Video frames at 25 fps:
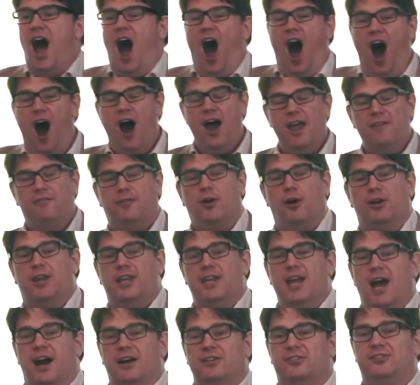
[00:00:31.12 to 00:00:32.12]
I've got a
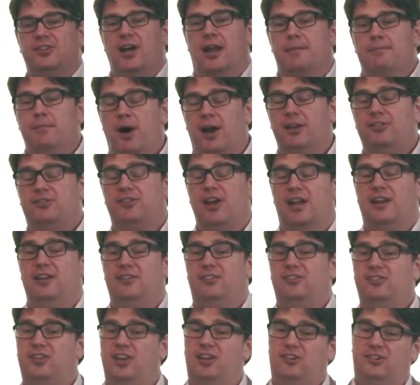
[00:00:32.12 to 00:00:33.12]
young son. My son is
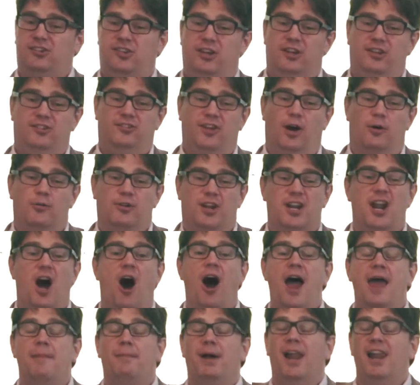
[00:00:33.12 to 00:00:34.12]
6 years old, and
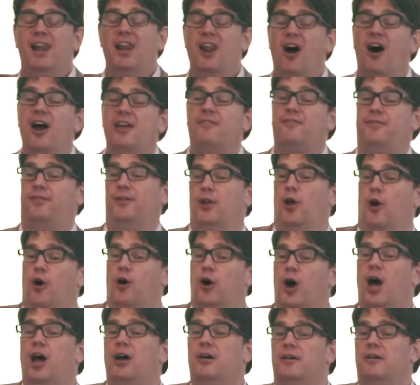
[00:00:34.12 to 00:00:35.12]
I am a
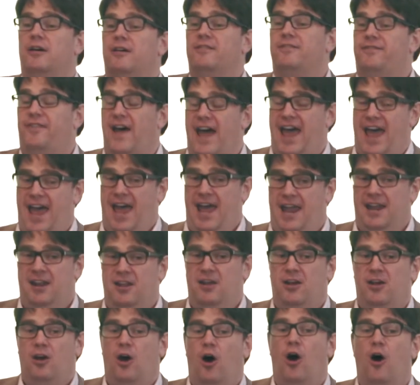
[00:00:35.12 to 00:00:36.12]
lifelong fan
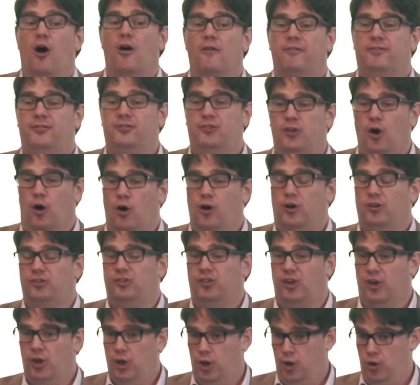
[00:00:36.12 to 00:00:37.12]
of
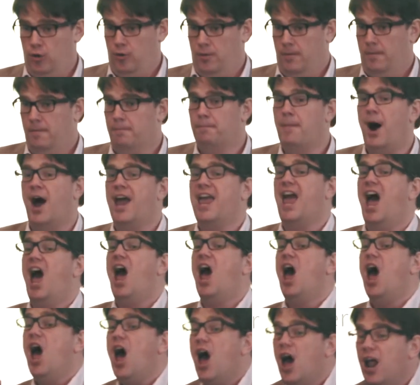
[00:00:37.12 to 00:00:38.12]
Doctor Who. My
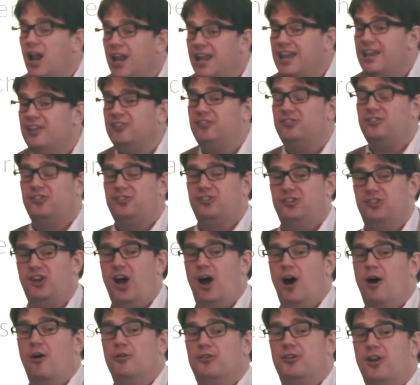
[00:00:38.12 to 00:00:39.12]
earliest
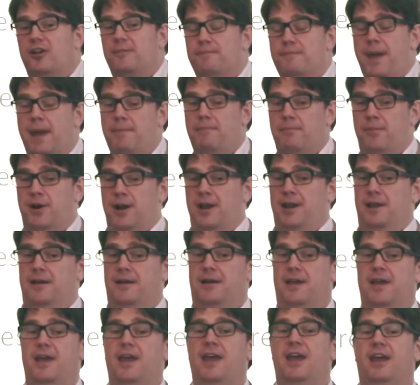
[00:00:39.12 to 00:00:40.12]
childhood memory
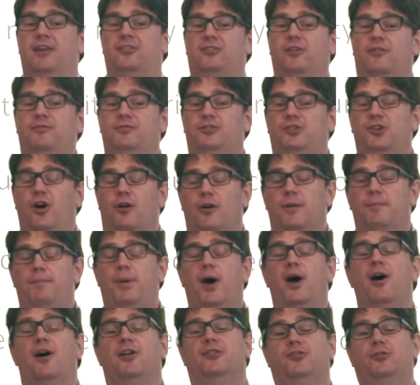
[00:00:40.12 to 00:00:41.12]
is of John
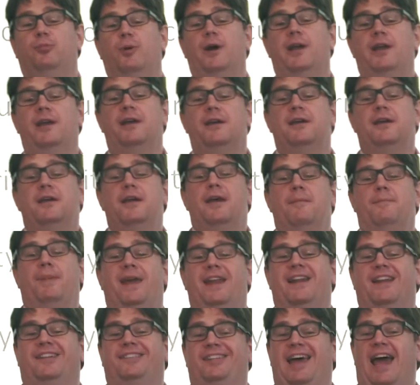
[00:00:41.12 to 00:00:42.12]
Pertwee
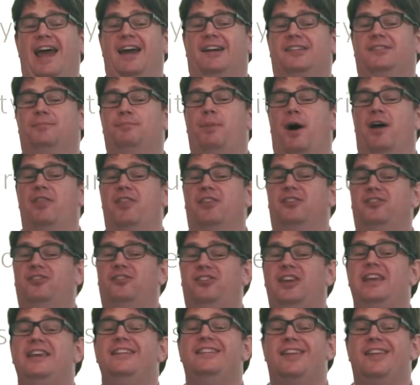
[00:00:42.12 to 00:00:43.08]
being attacked by the sea